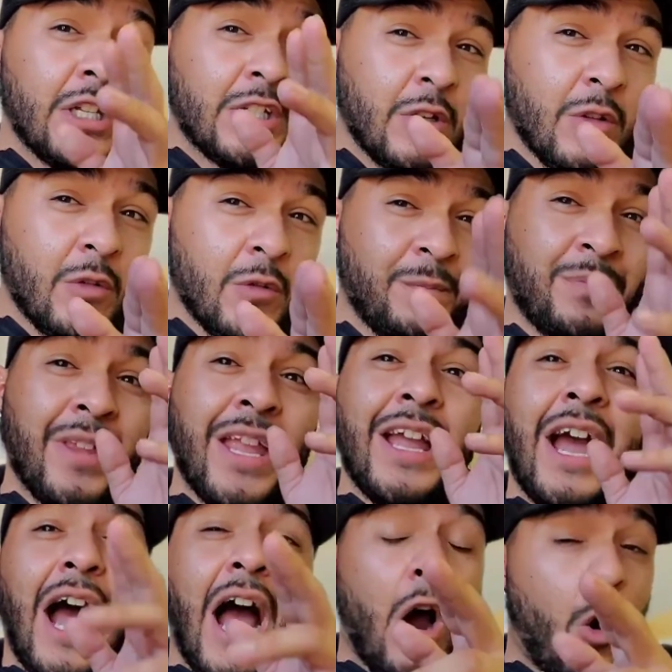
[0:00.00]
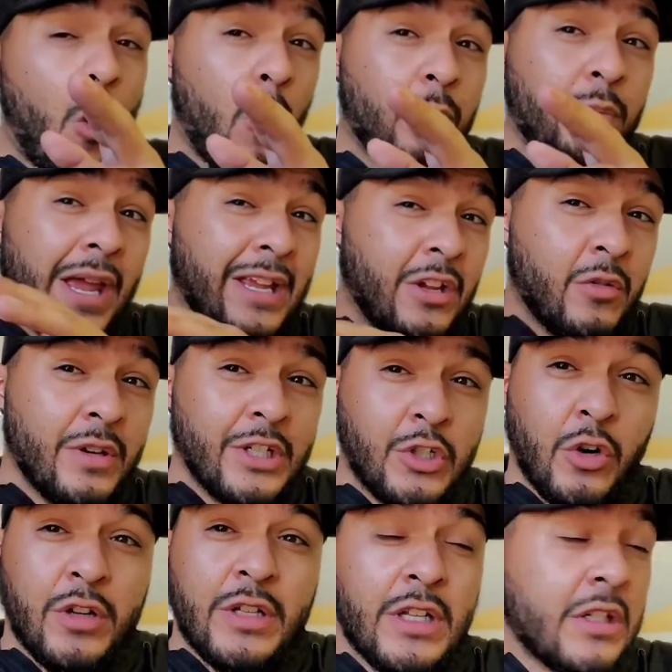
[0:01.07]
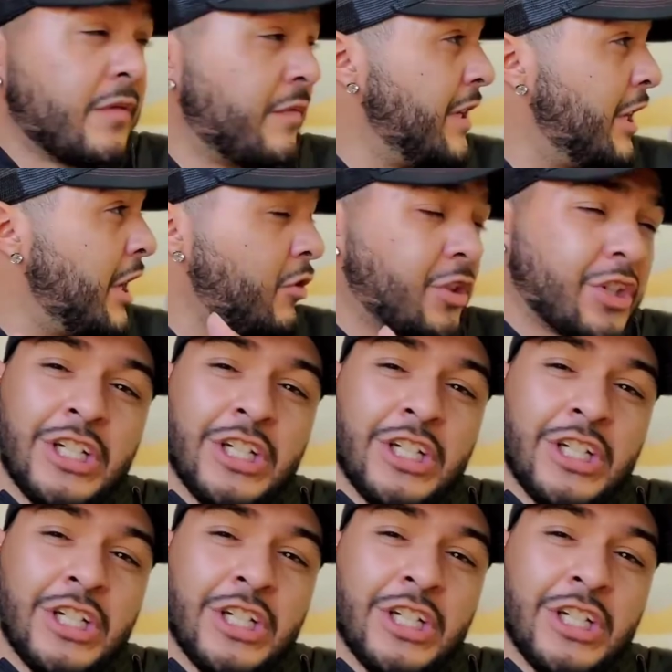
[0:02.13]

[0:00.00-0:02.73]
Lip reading: So I hope that you enjoyed this video.